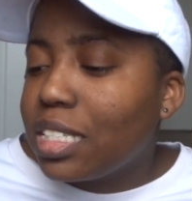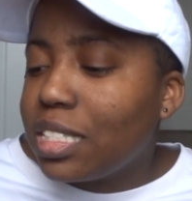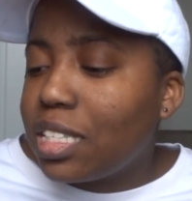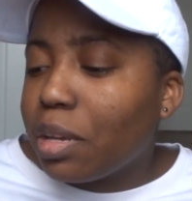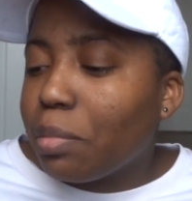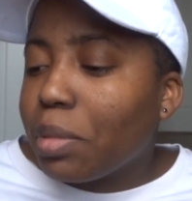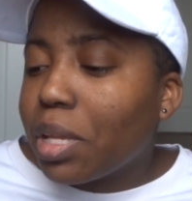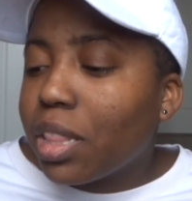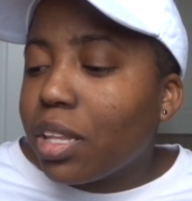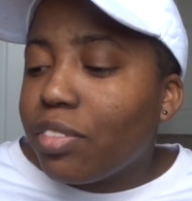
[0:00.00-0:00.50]

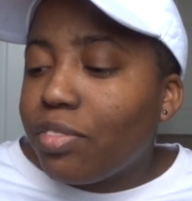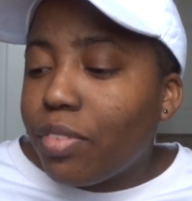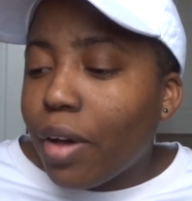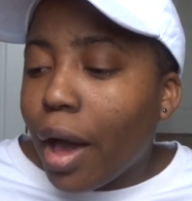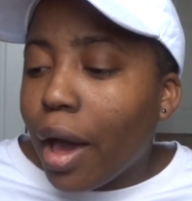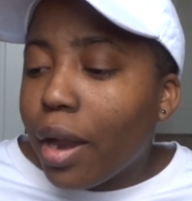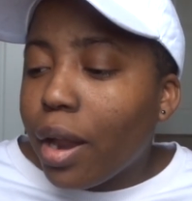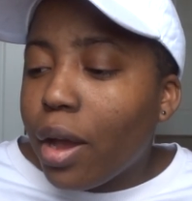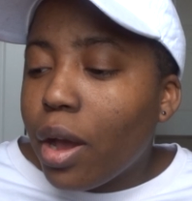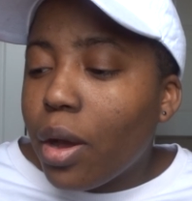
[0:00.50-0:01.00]
Demi
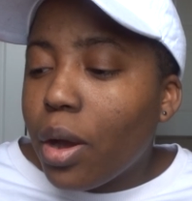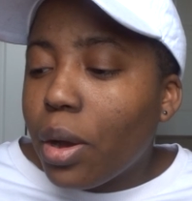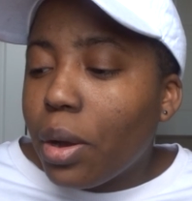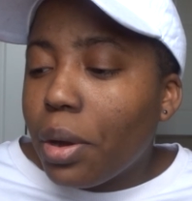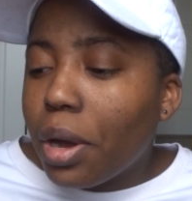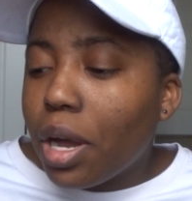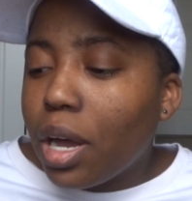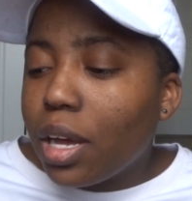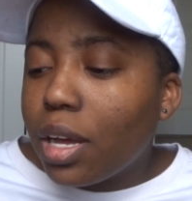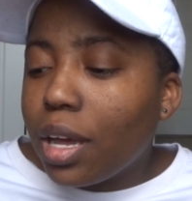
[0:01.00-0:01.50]

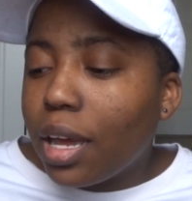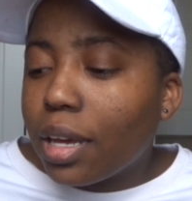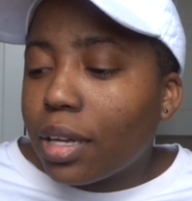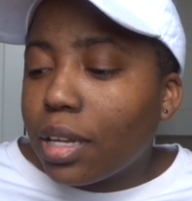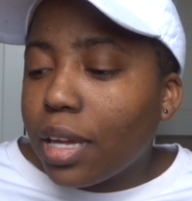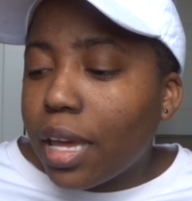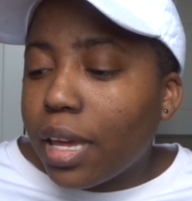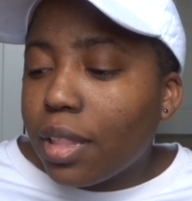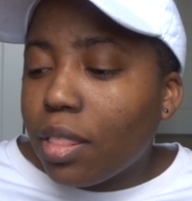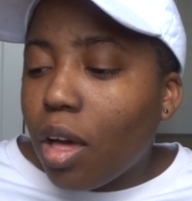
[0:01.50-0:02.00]
Lovato,
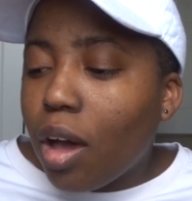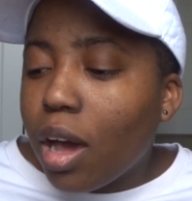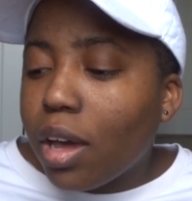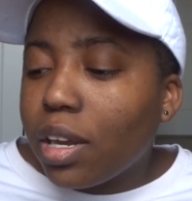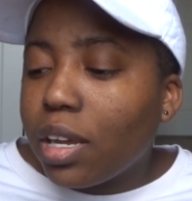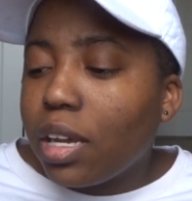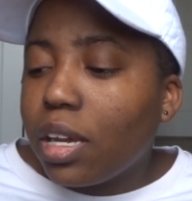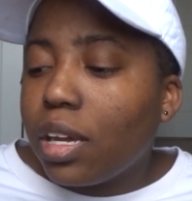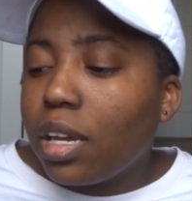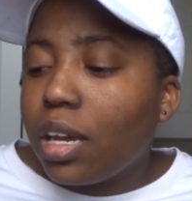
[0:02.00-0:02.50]

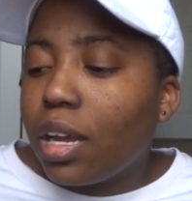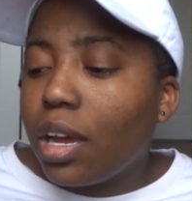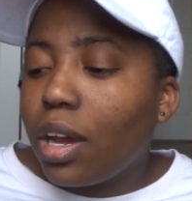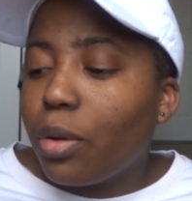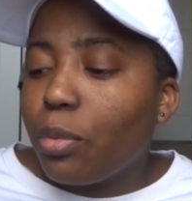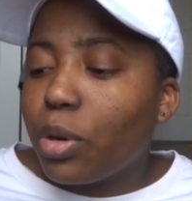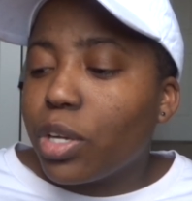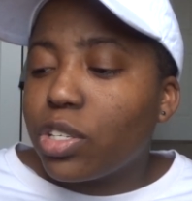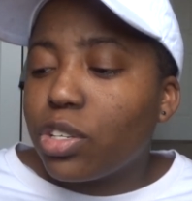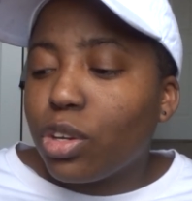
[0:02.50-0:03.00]
Kehlani,
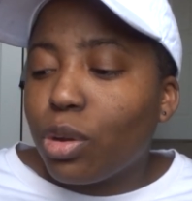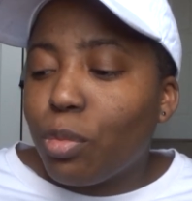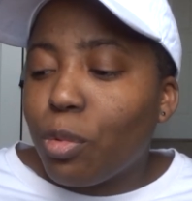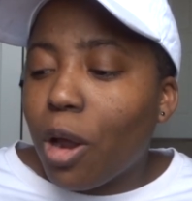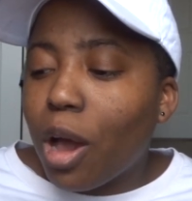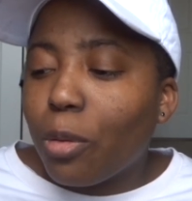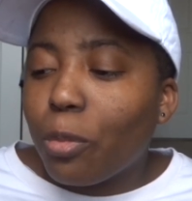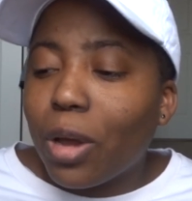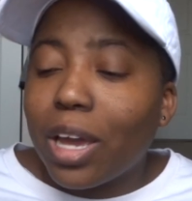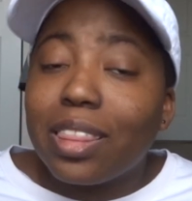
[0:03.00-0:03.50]
original
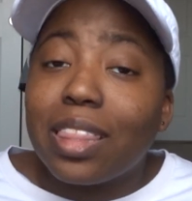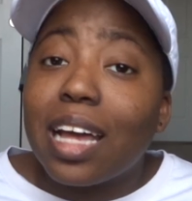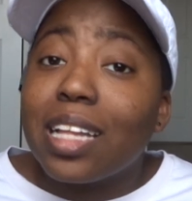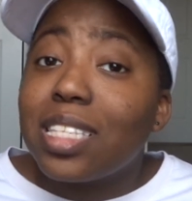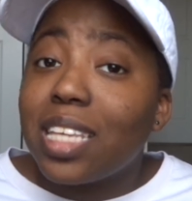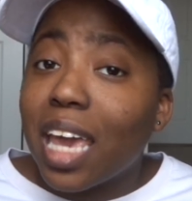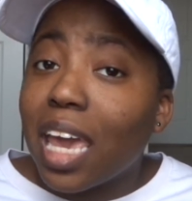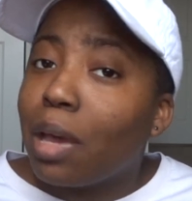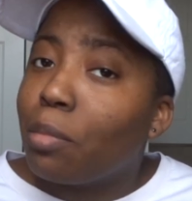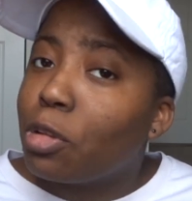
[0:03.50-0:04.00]
Broadway,
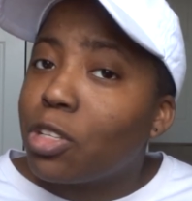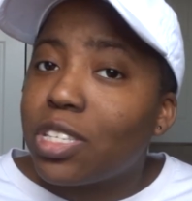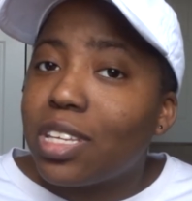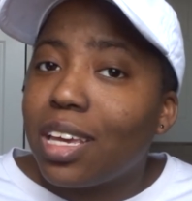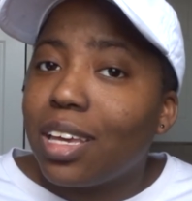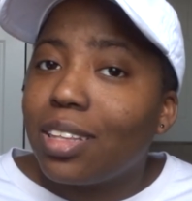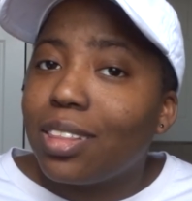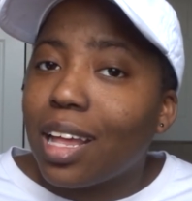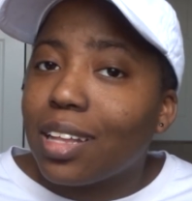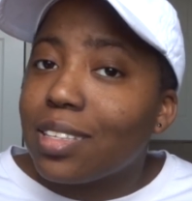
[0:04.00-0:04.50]
that's
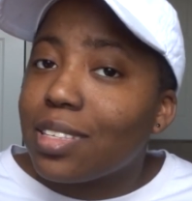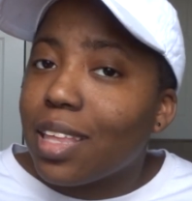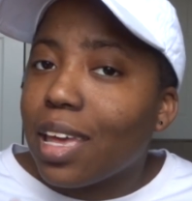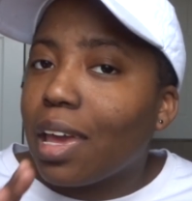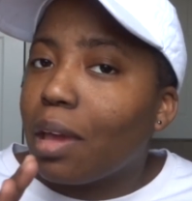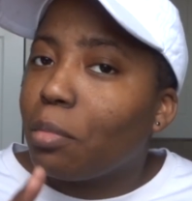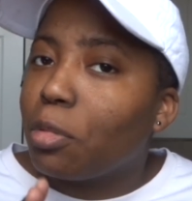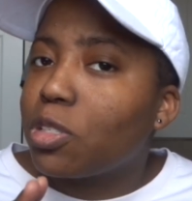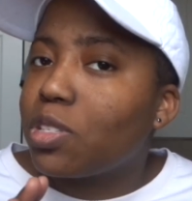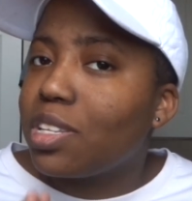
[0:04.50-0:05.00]
Hamilton, that's the
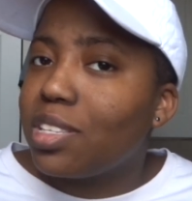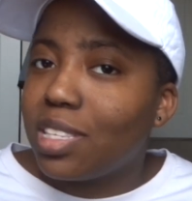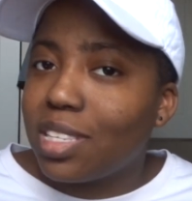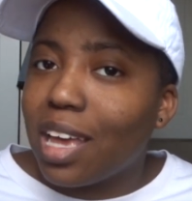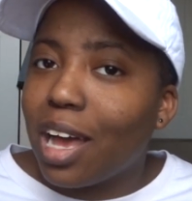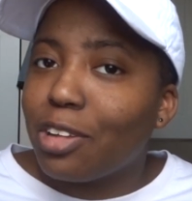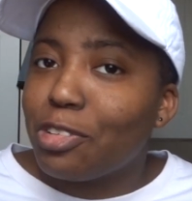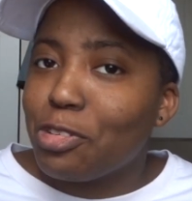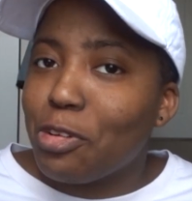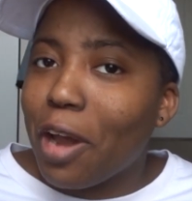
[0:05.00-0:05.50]
Hamilton
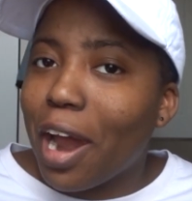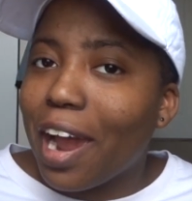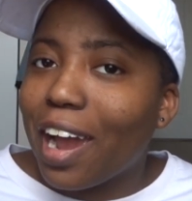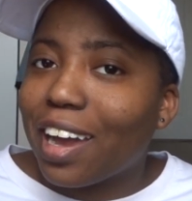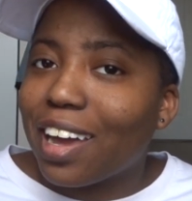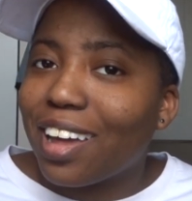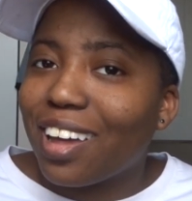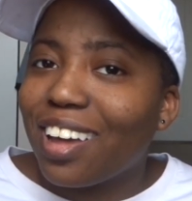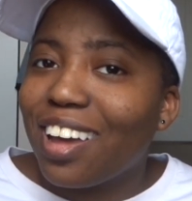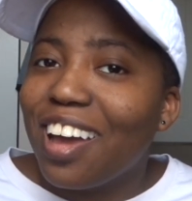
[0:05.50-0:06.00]
soundtrack.